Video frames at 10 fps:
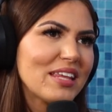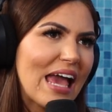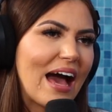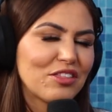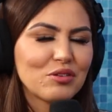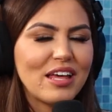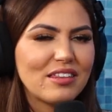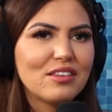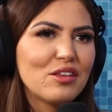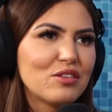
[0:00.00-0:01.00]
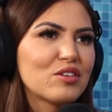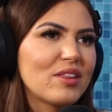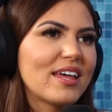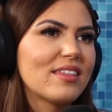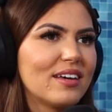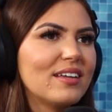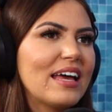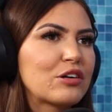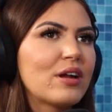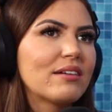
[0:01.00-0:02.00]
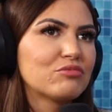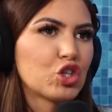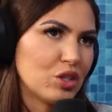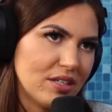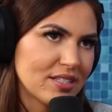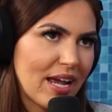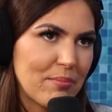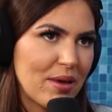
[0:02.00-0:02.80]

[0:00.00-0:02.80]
But yeah, they're like the internet journalist type